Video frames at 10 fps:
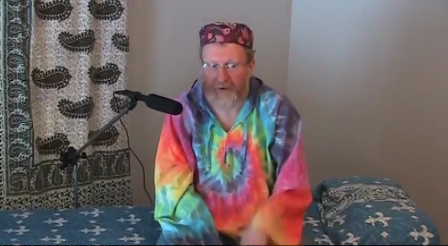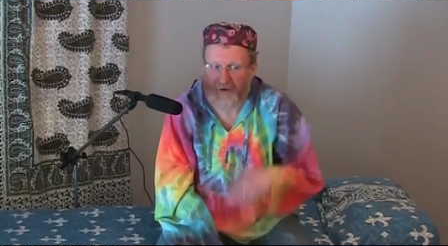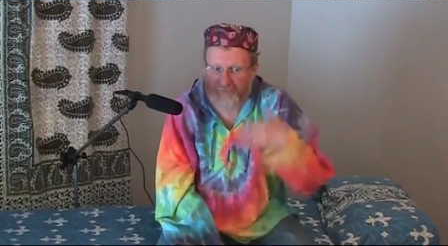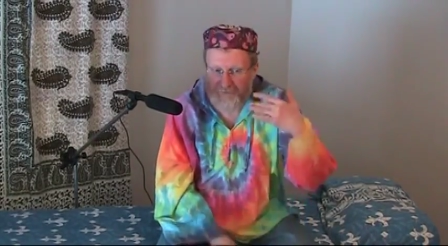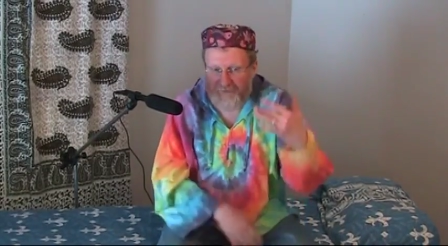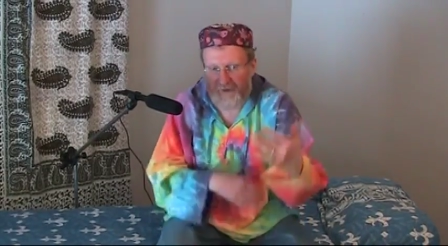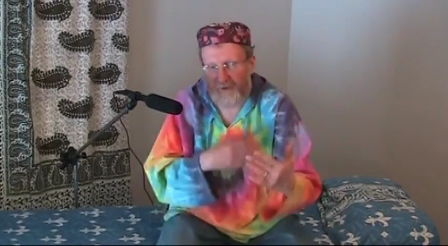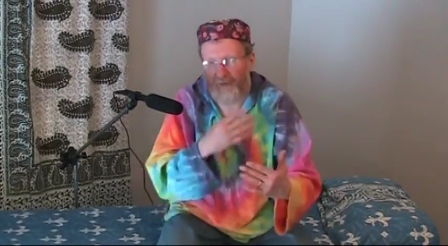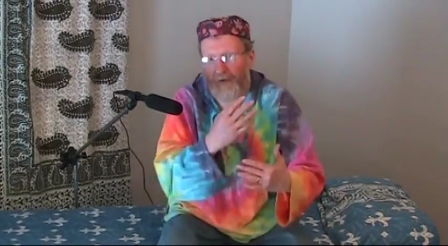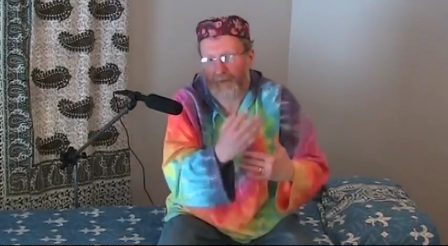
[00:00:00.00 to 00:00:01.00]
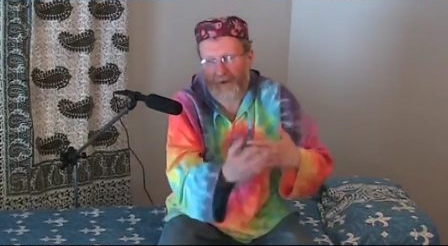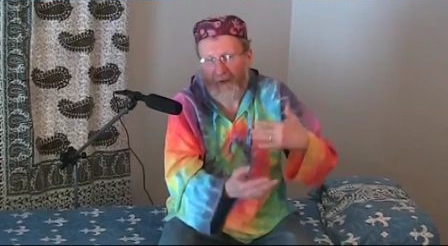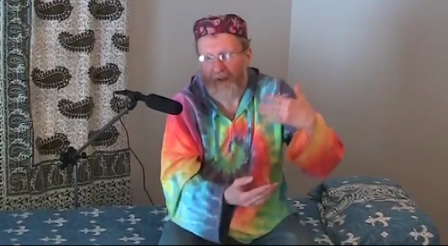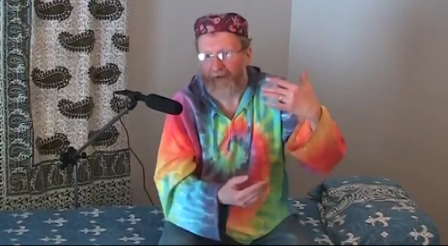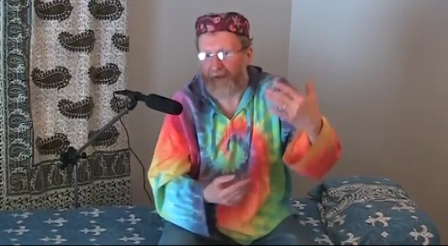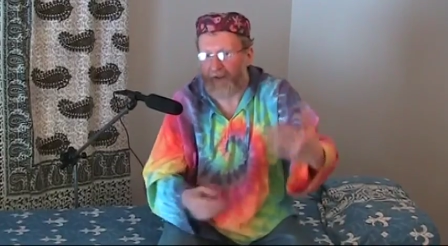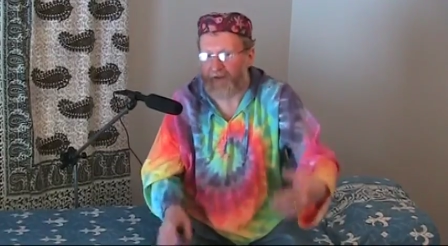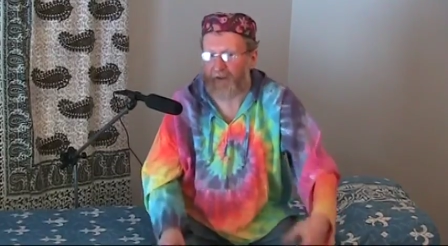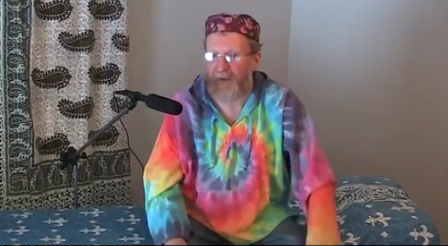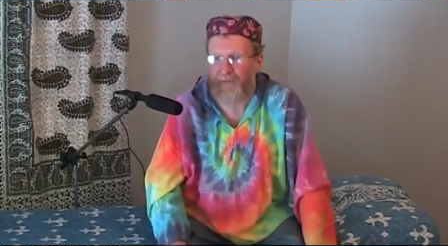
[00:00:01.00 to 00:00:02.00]
And after that, there will be
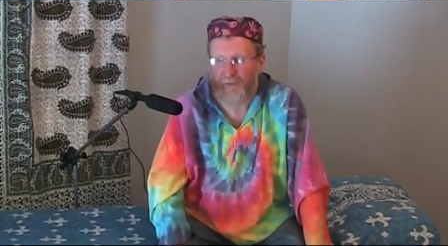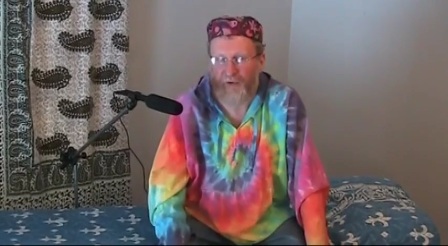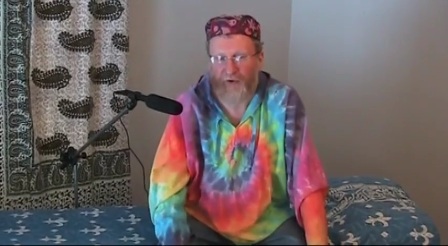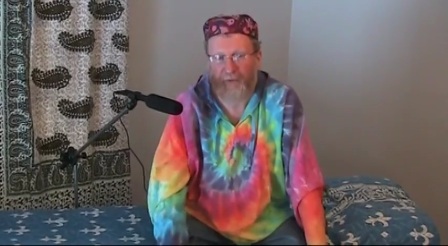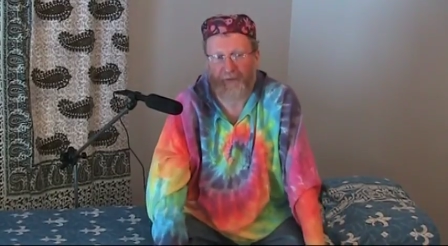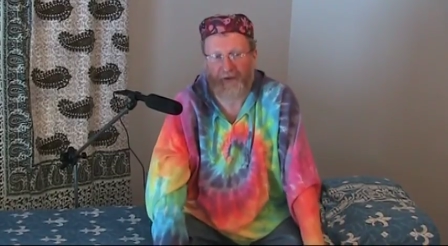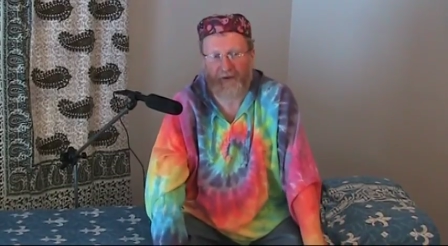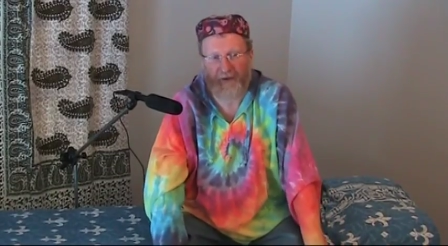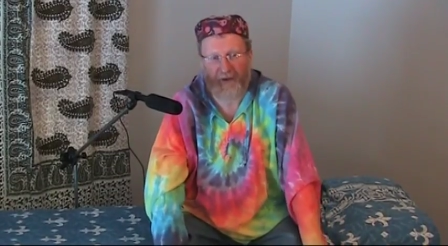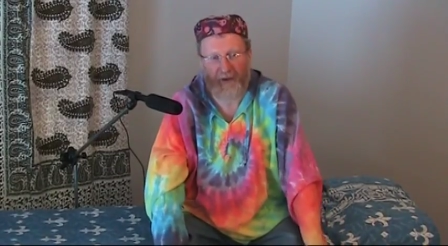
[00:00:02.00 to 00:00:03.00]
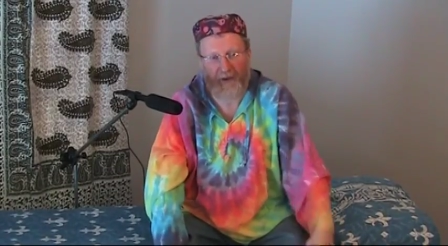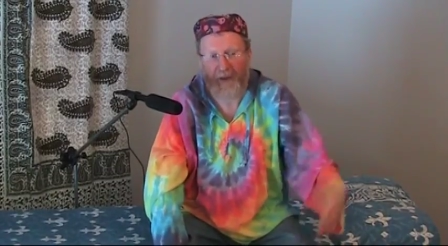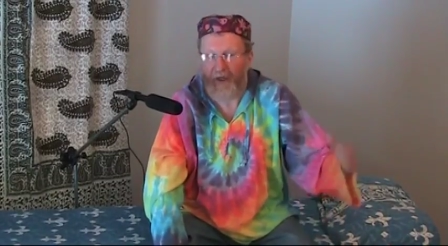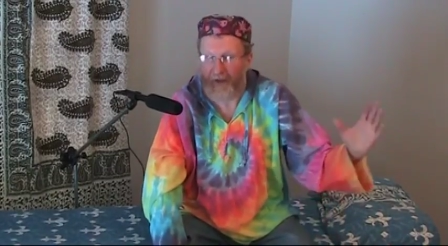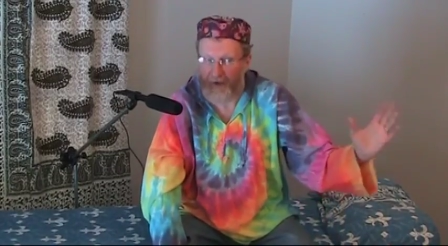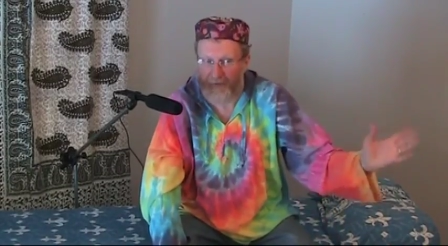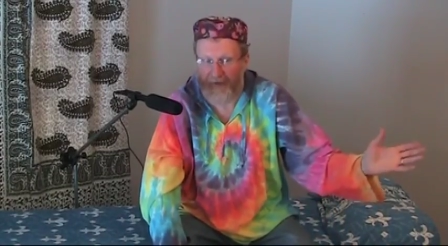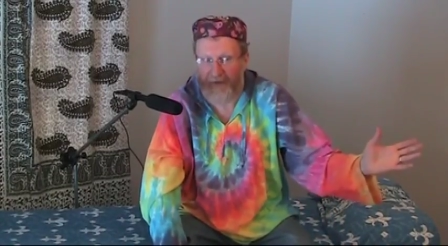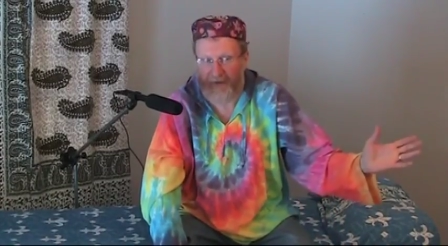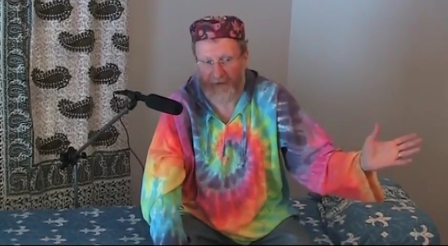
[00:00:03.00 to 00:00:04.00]
next steps, which apparently are
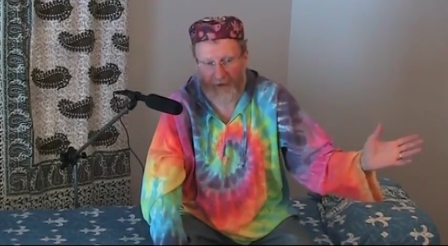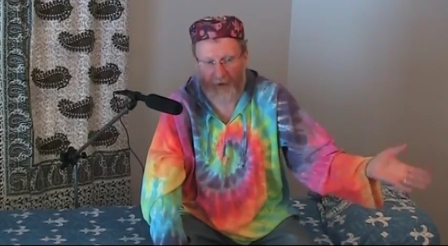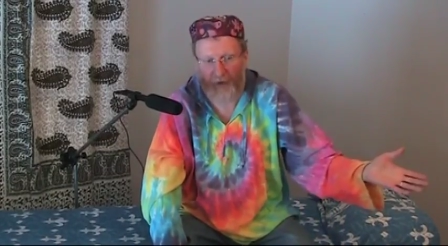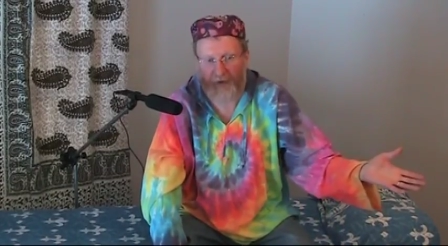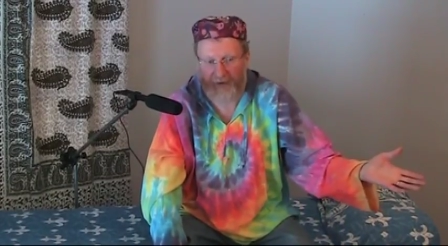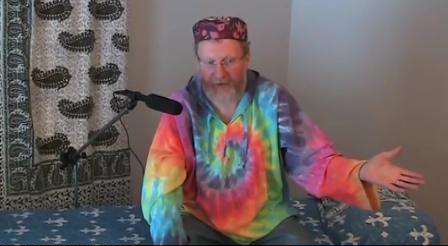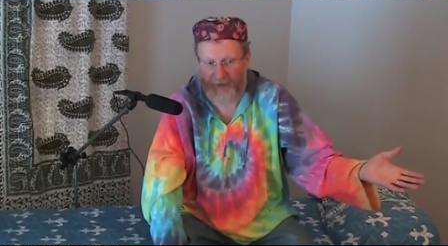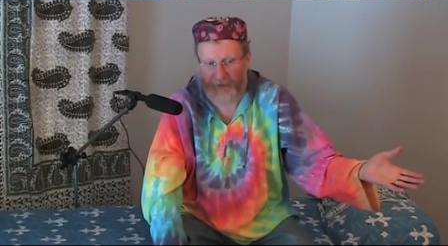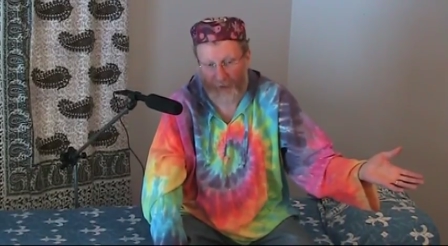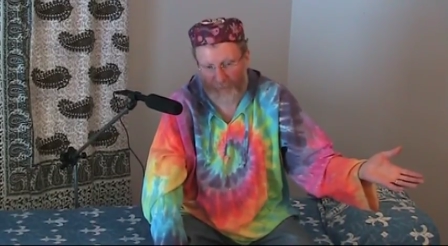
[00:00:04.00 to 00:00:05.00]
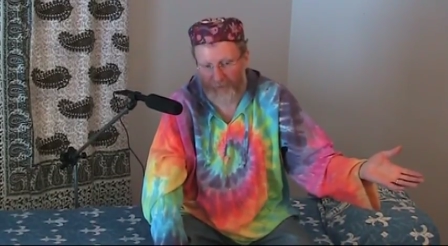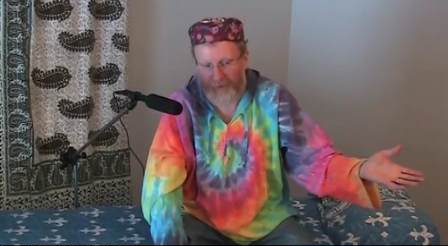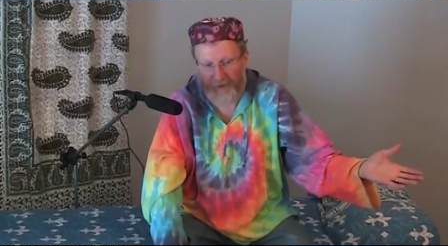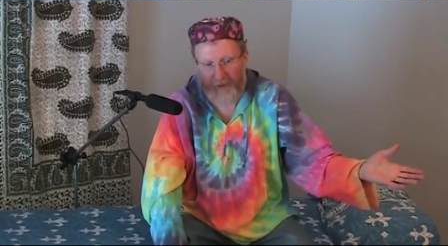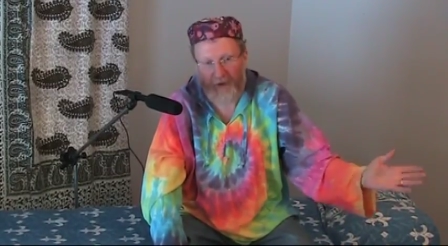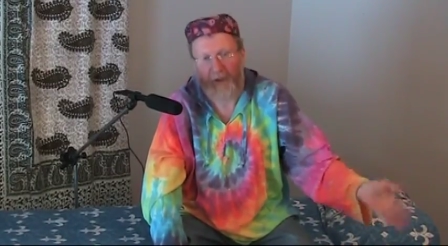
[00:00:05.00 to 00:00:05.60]
inviting our leaders, hopefully,